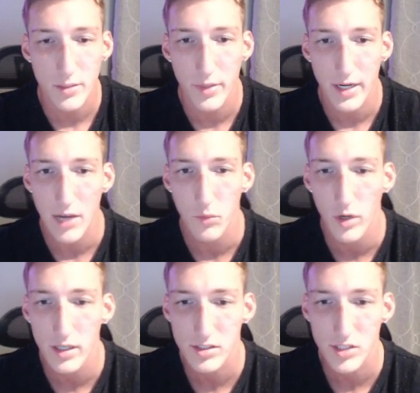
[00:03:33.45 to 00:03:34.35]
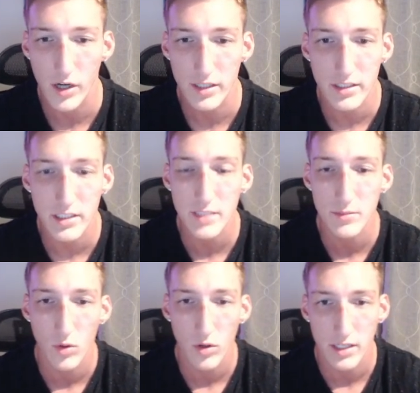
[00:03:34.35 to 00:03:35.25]
but I was starting to eat
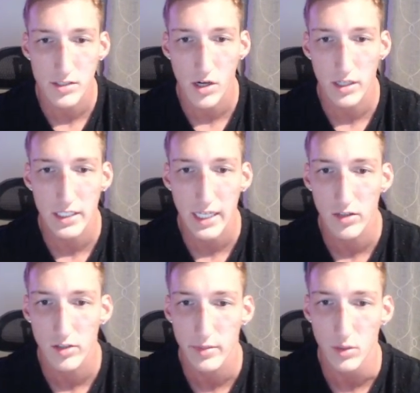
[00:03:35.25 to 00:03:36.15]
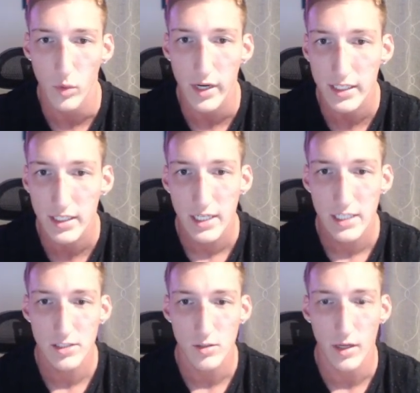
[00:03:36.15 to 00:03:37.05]
more and starting to gain a little bit of weight.
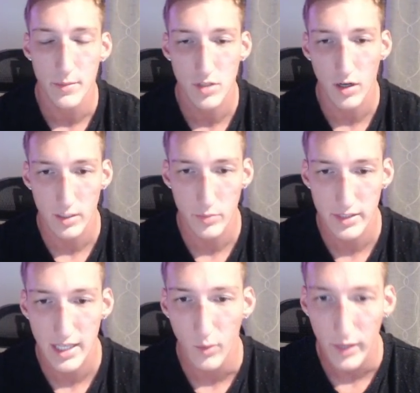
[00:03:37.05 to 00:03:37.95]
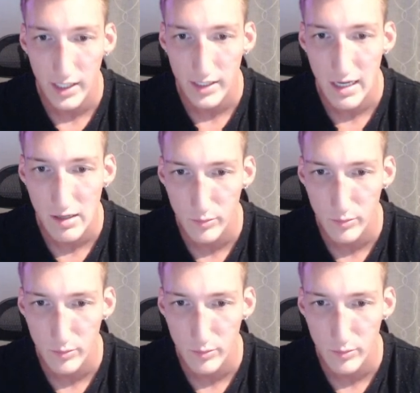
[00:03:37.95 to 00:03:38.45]
So I'm starting to put that weight on now.